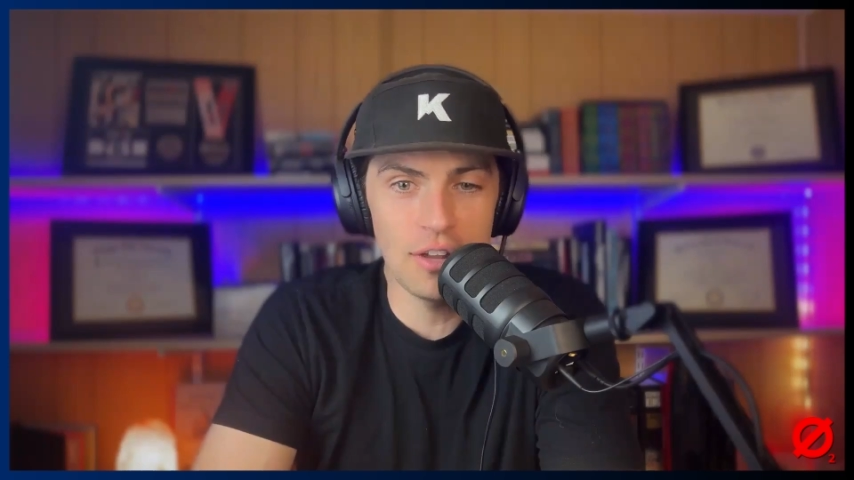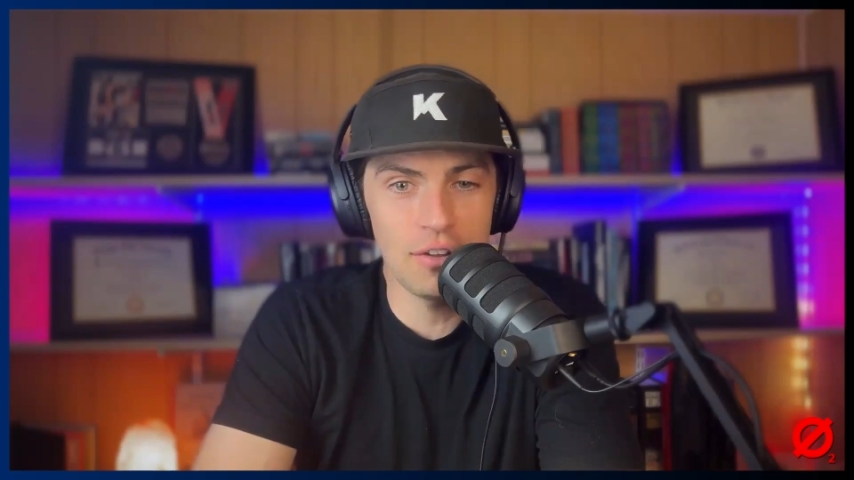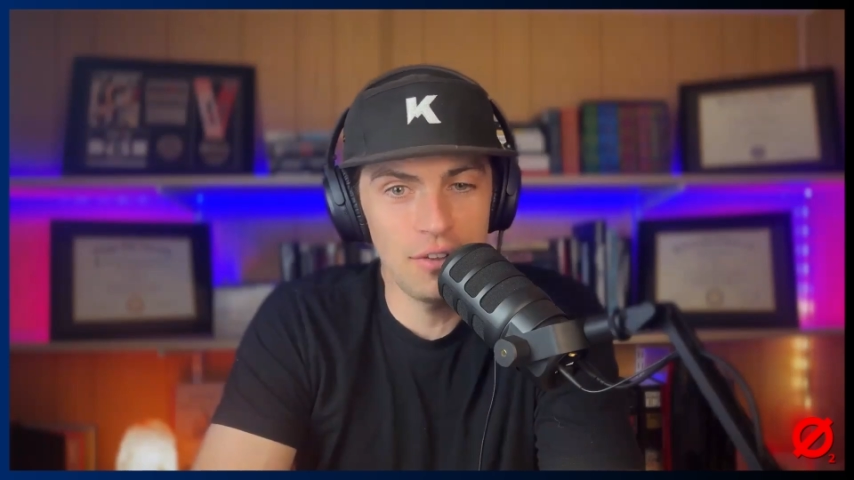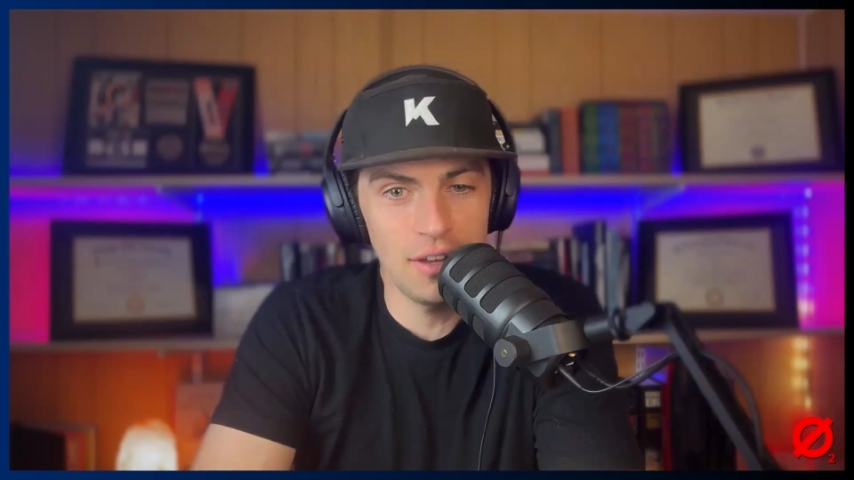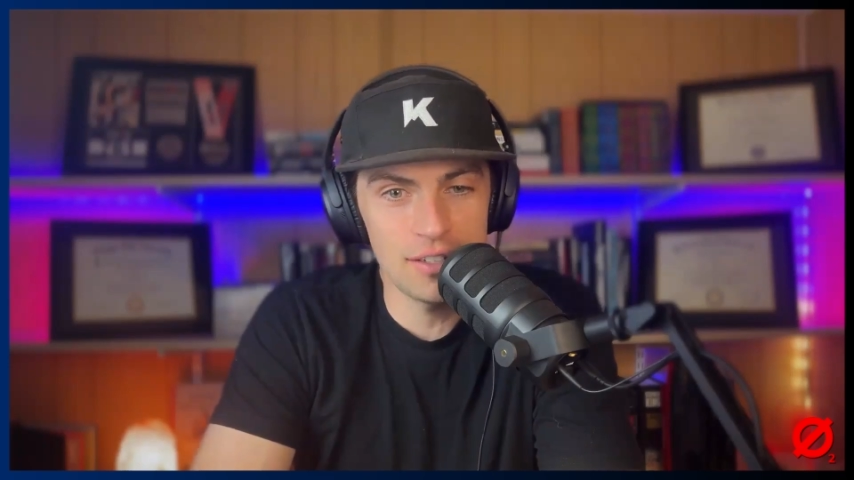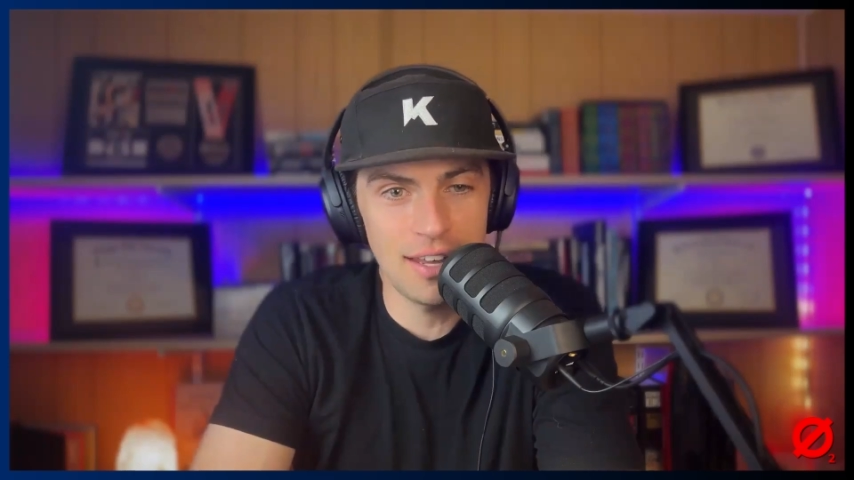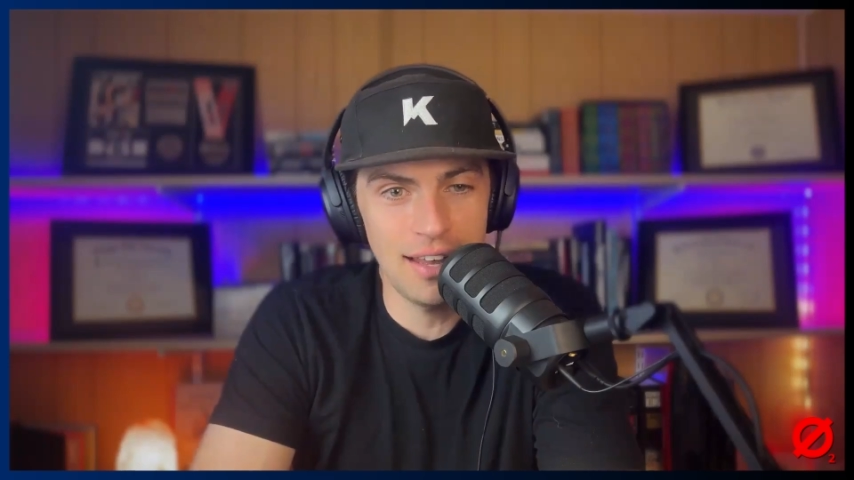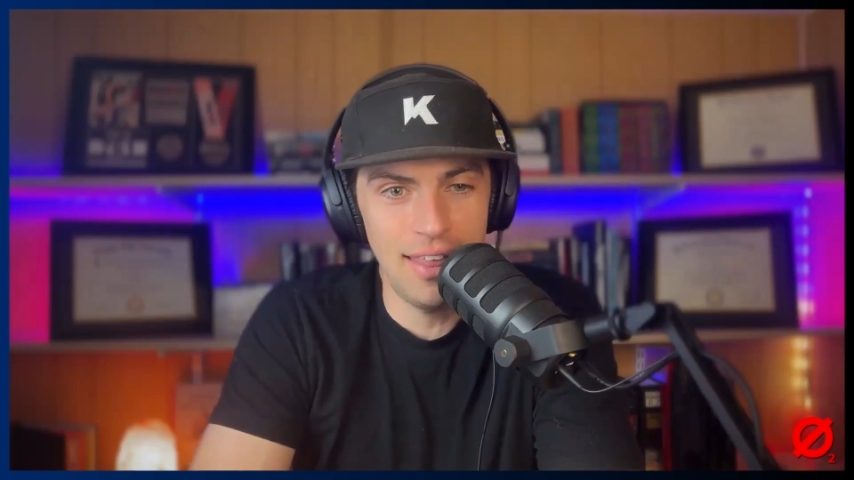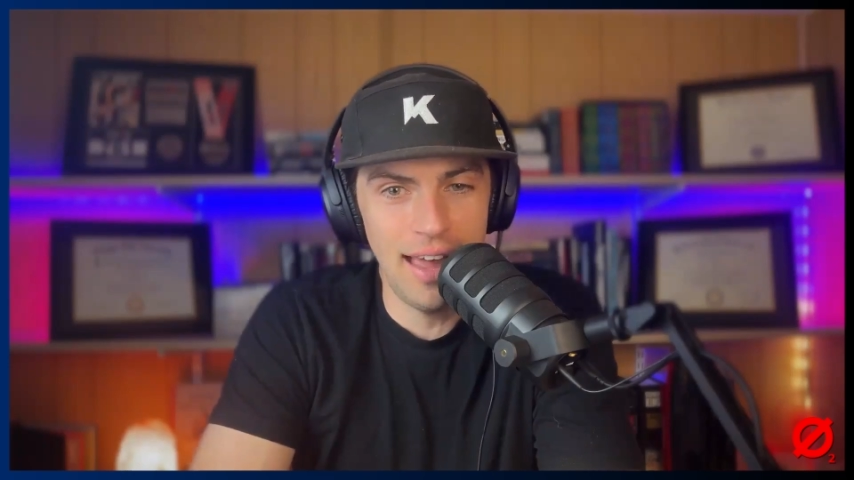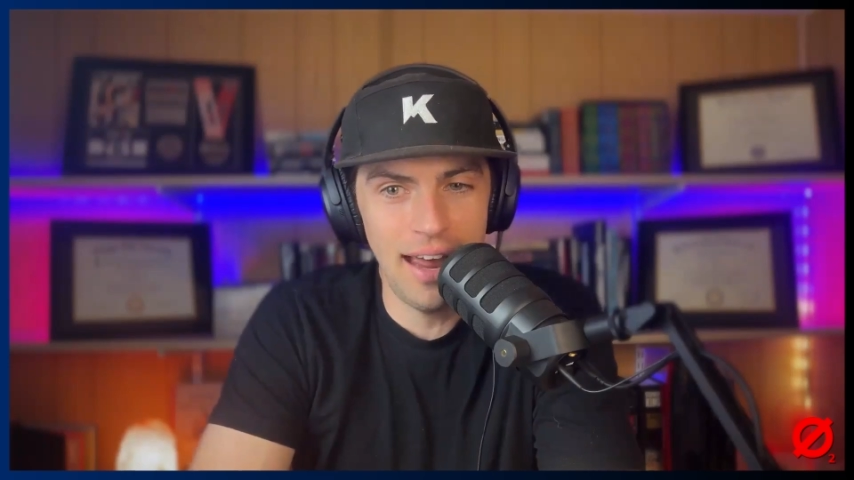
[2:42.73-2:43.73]
other things like
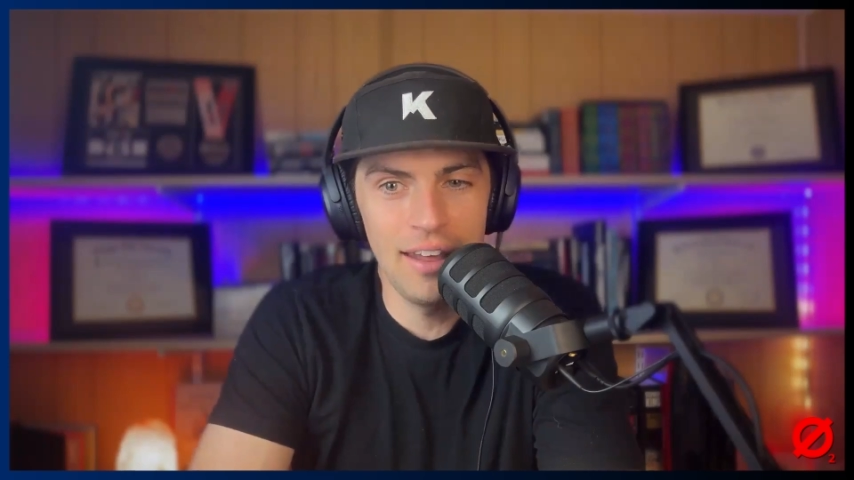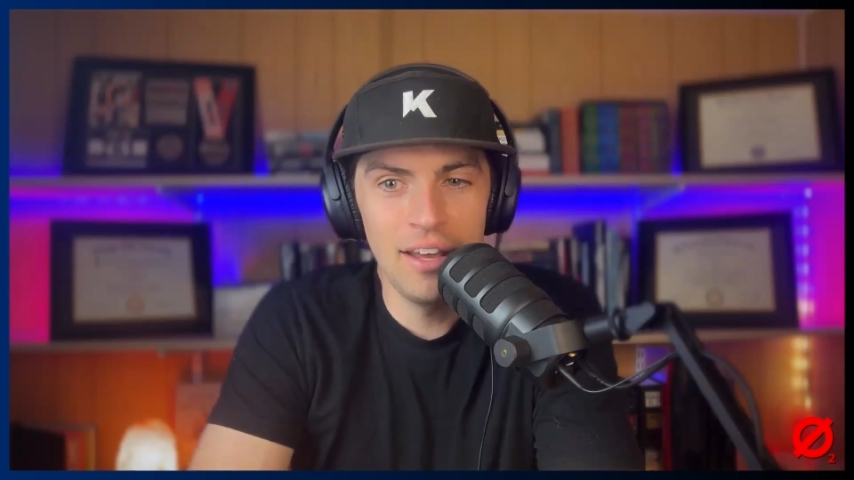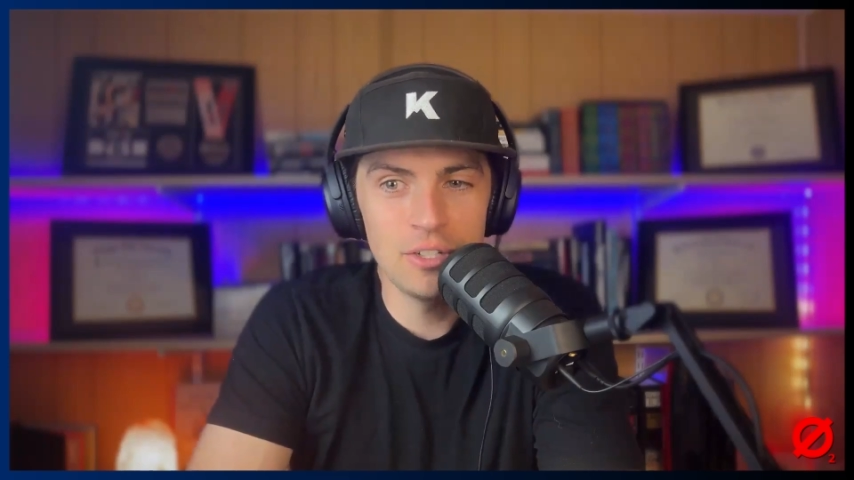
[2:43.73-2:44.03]
that,